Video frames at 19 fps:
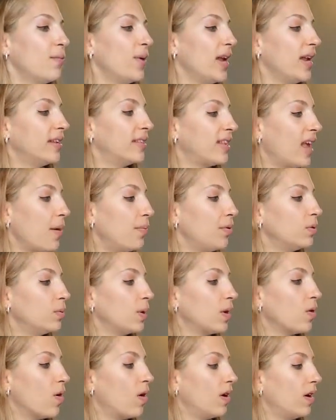in Cyprus
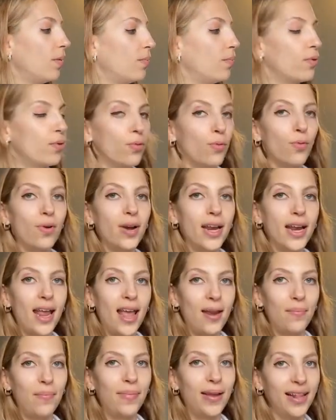we call it bulguri
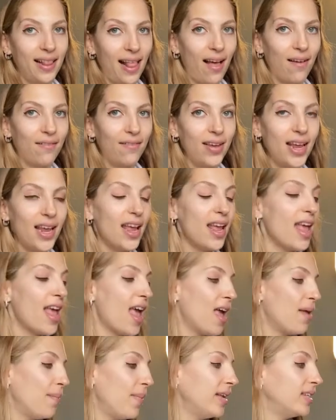and pilafi,
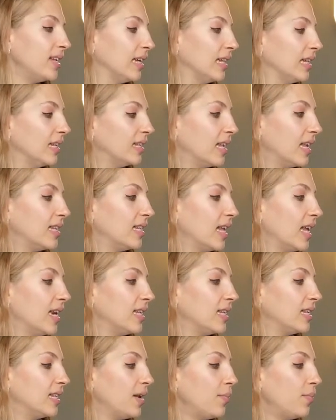and basically says that
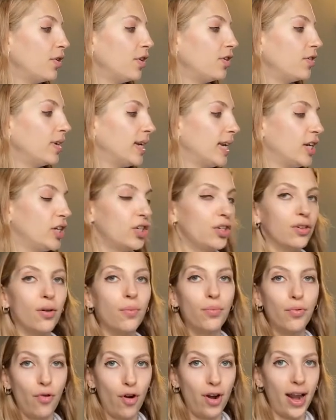it's a secret
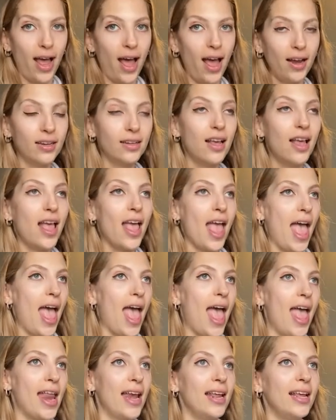traditional product.
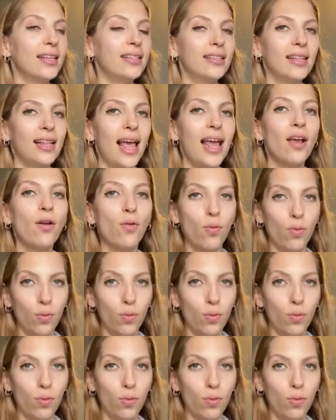And it's like